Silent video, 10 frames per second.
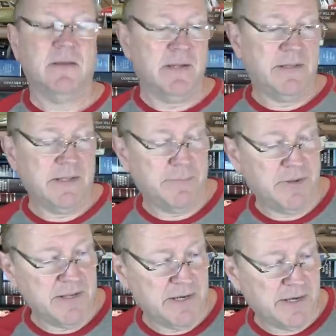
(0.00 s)
In the
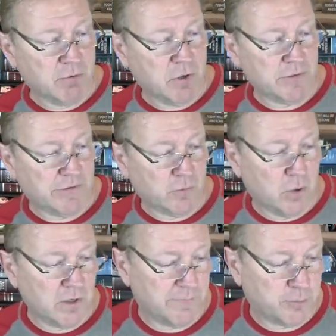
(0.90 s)
opinion, he wrote, the
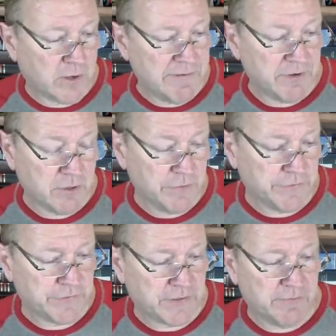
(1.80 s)
tort of private
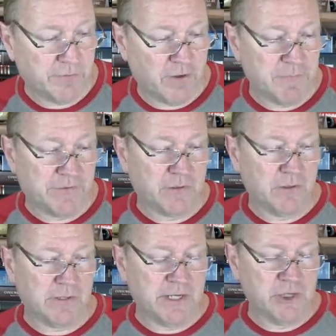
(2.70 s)
nuisance can involve
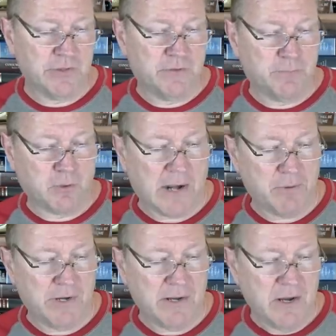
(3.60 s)
material injury to
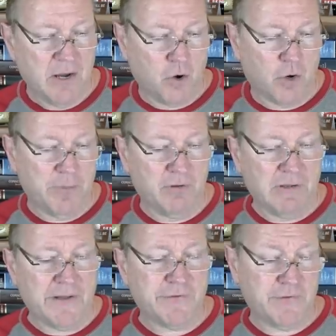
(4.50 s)
property or be
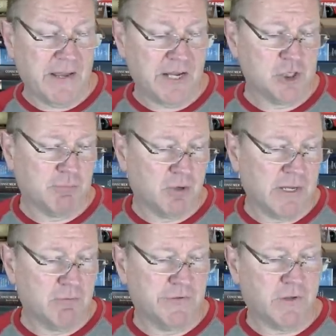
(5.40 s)
less tangible
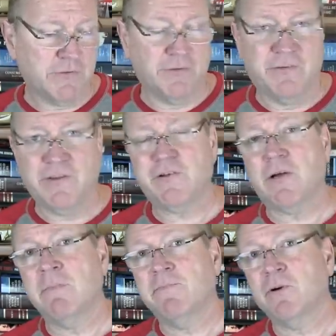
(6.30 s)
and result in
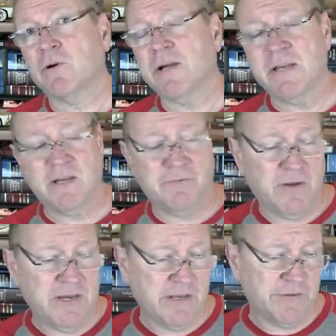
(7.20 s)
discomfort or
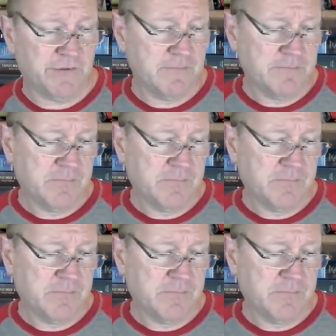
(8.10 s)
inconvenience.